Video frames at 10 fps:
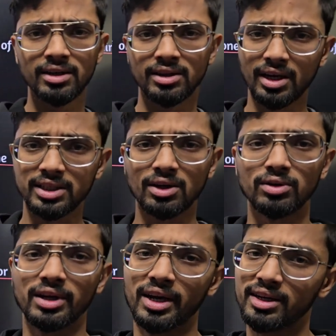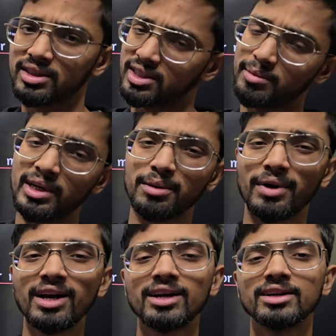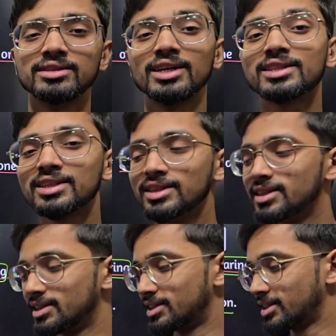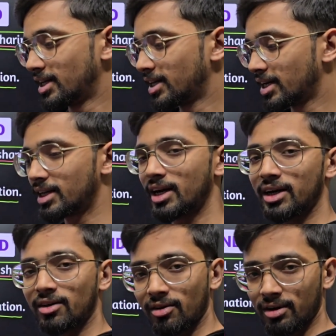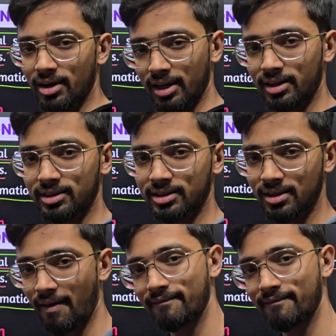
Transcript: That's how they gain stability, by just sharing an electron like this.